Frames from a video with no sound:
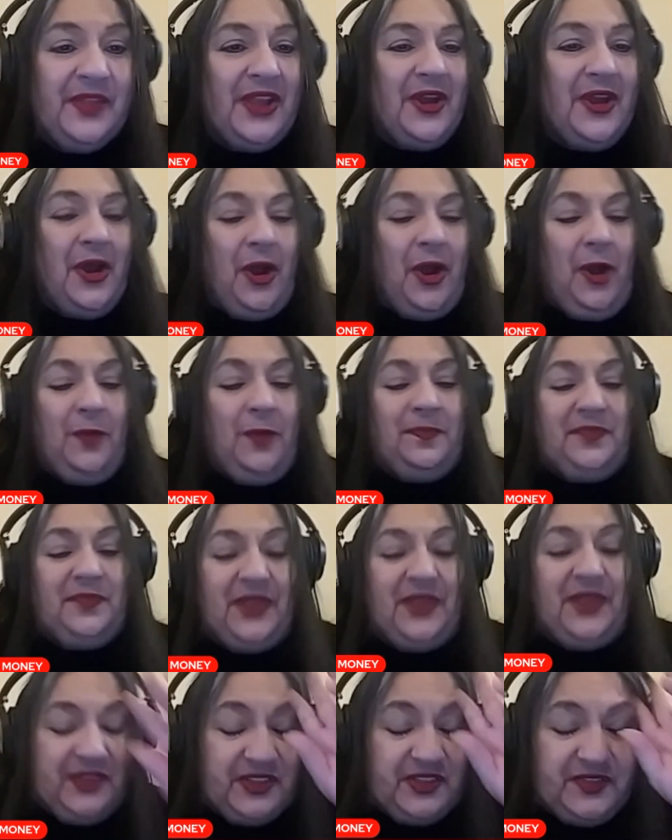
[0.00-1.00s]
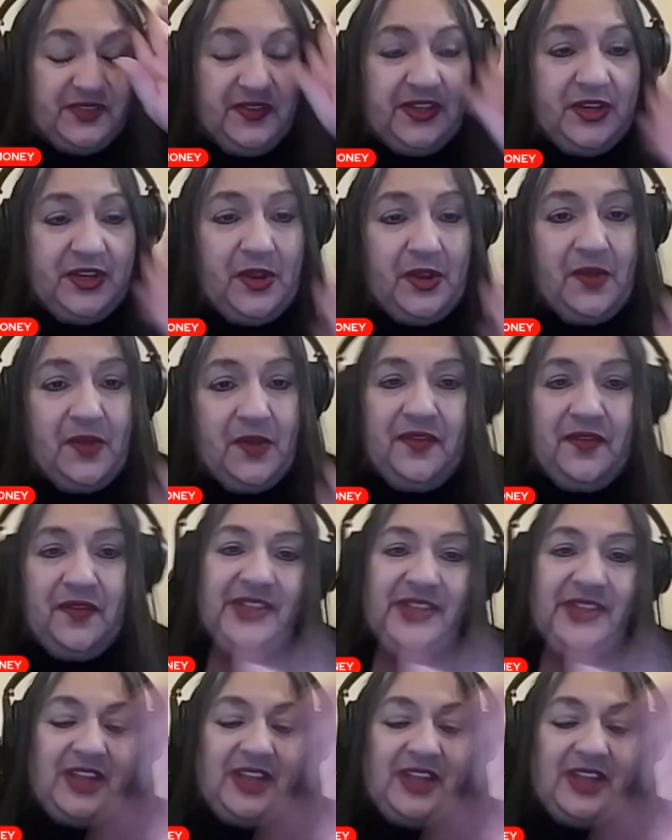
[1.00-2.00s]
Hope that this video finds
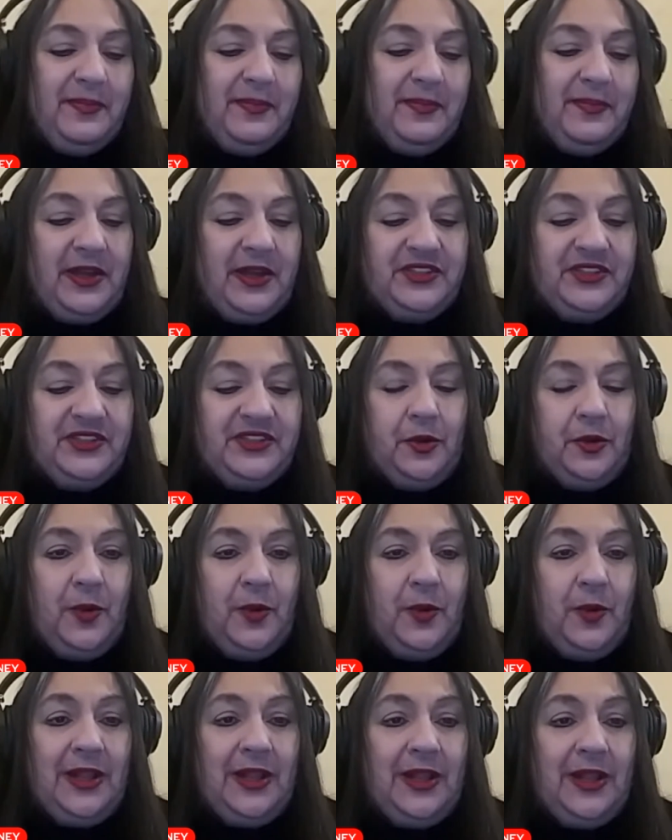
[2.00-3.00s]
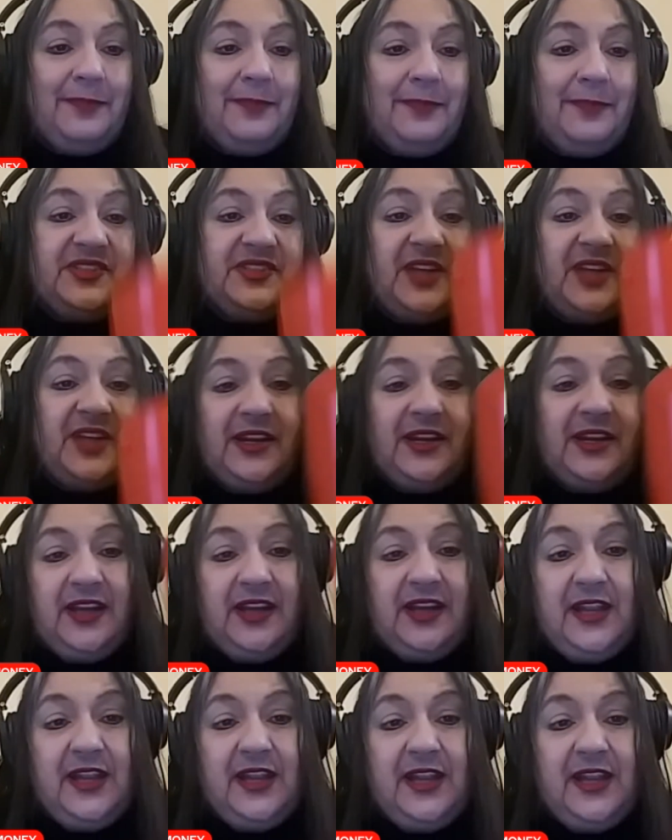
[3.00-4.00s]
everybody doing well. Happy
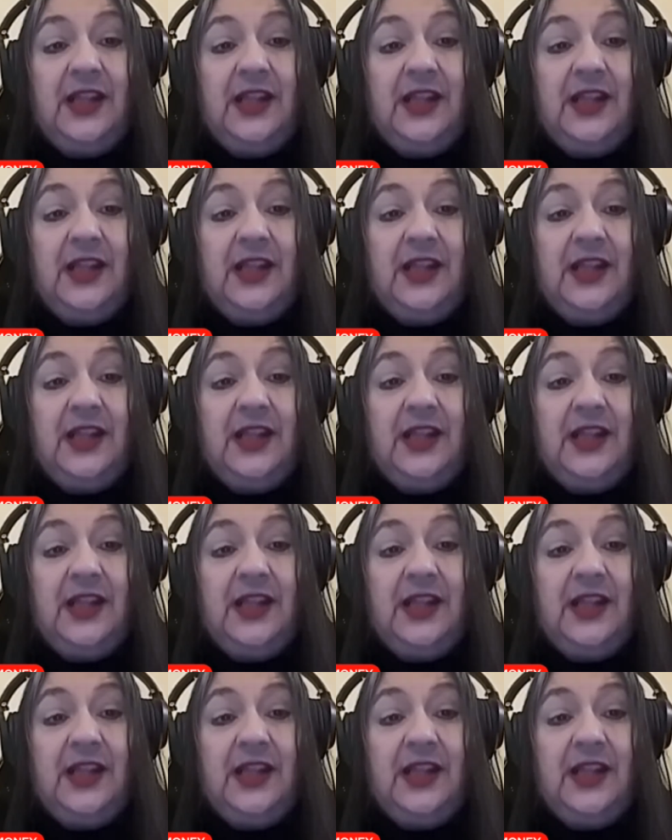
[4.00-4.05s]
Saturday.